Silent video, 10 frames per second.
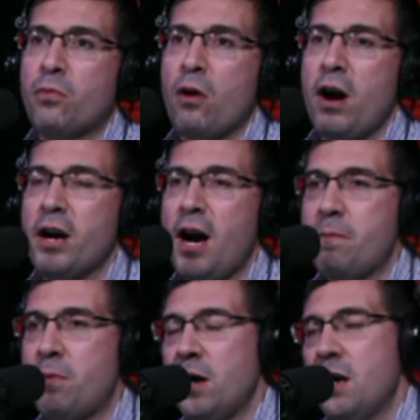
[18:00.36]
brought
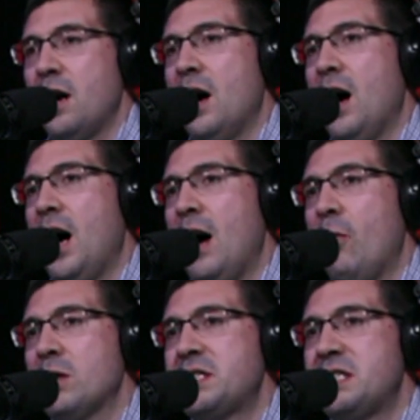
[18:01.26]
up,
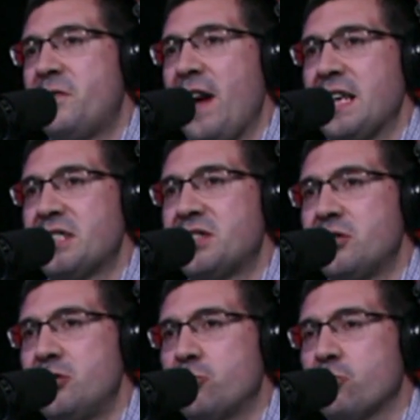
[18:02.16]
what's his face?
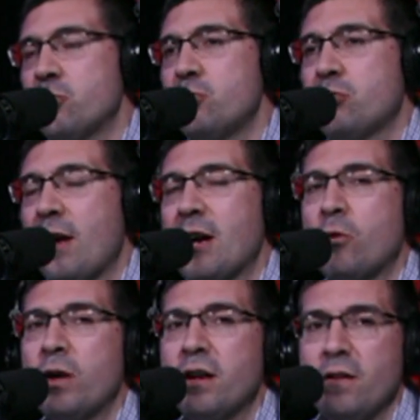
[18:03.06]
Drew
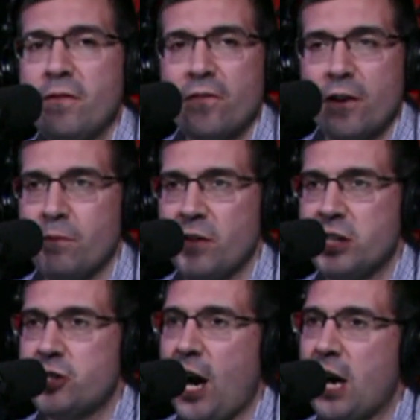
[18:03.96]
Tranquil from the
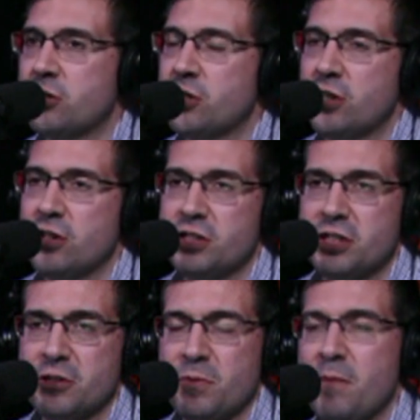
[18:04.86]
Chargers.
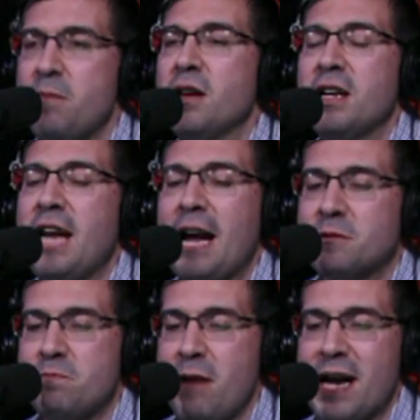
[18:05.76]
There's been a million
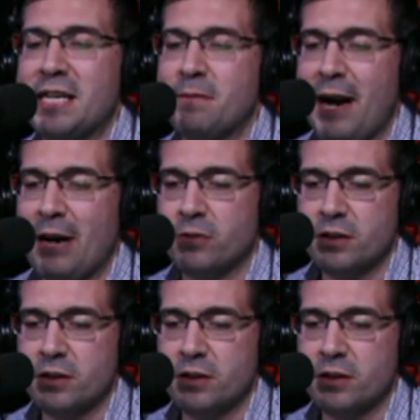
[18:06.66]
names bandied about.